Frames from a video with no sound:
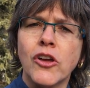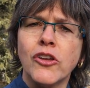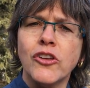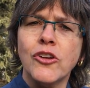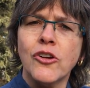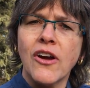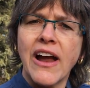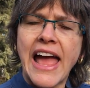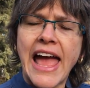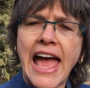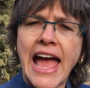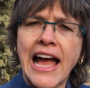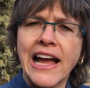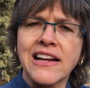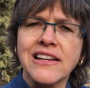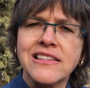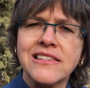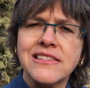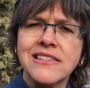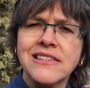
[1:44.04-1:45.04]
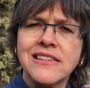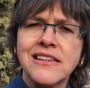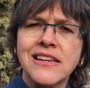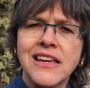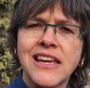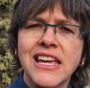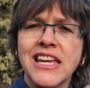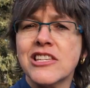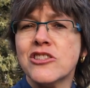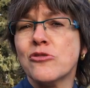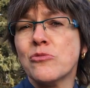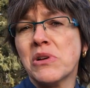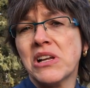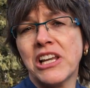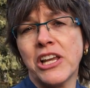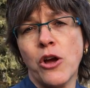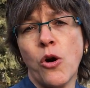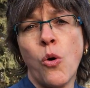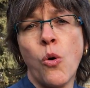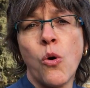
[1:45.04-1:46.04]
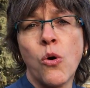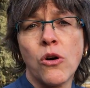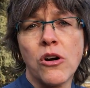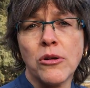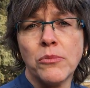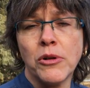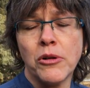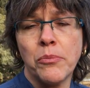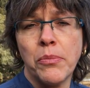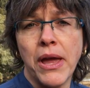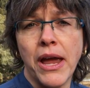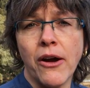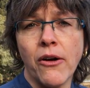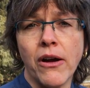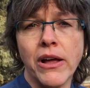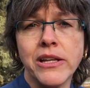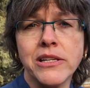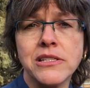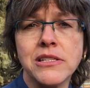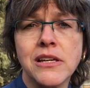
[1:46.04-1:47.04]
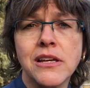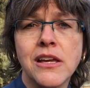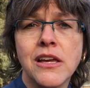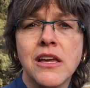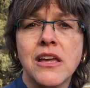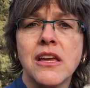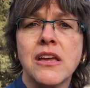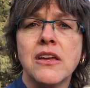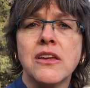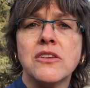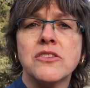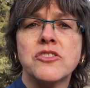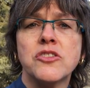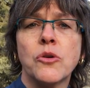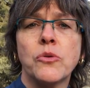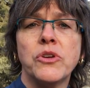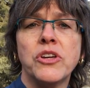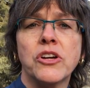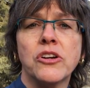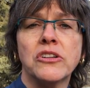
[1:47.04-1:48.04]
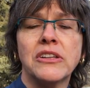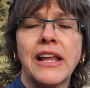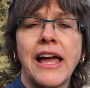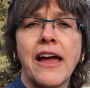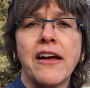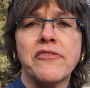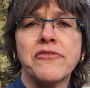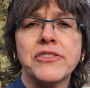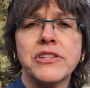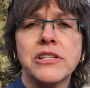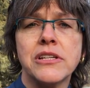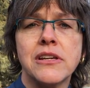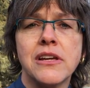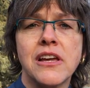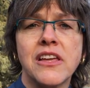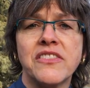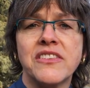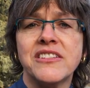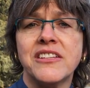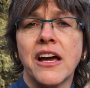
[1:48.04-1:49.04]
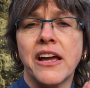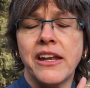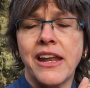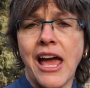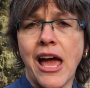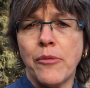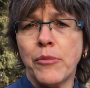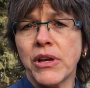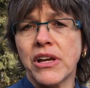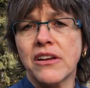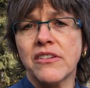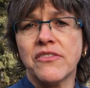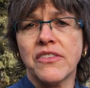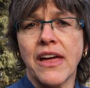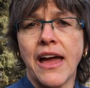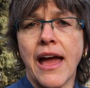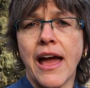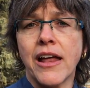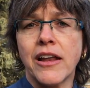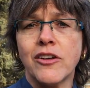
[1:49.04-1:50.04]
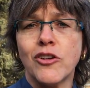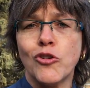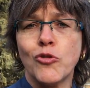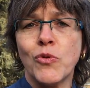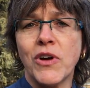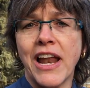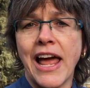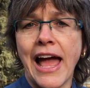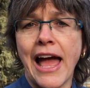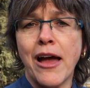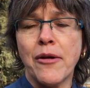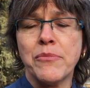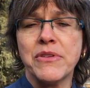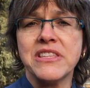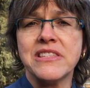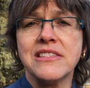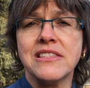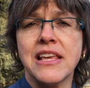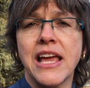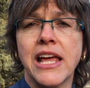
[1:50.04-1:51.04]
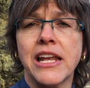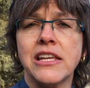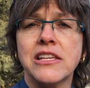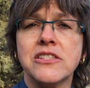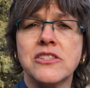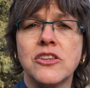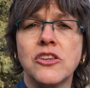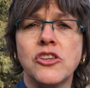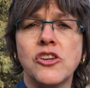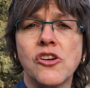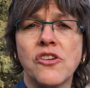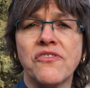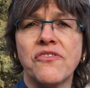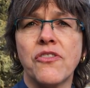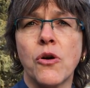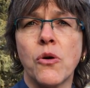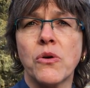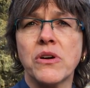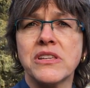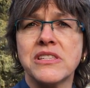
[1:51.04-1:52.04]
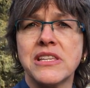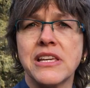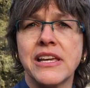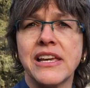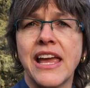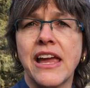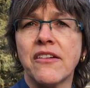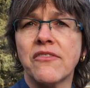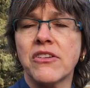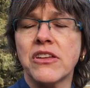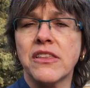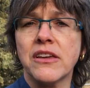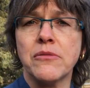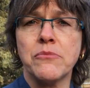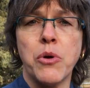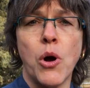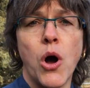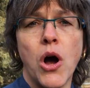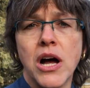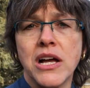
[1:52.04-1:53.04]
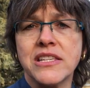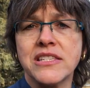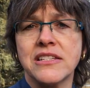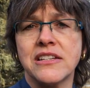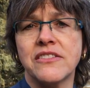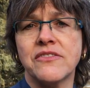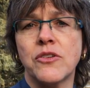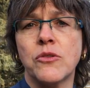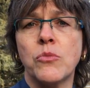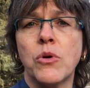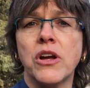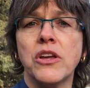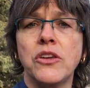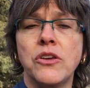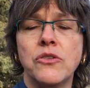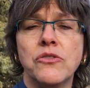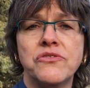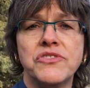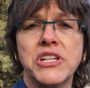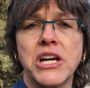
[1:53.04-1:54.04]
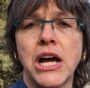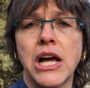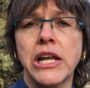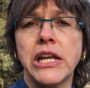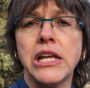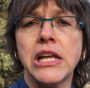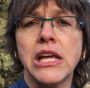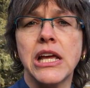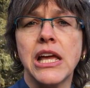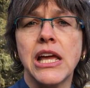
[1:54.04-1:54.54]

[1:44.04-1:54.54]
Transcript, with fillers: your ex is a really horrible parent. So you're left, the dynamic of that, what happens then is you're focusing everything positive on what you've done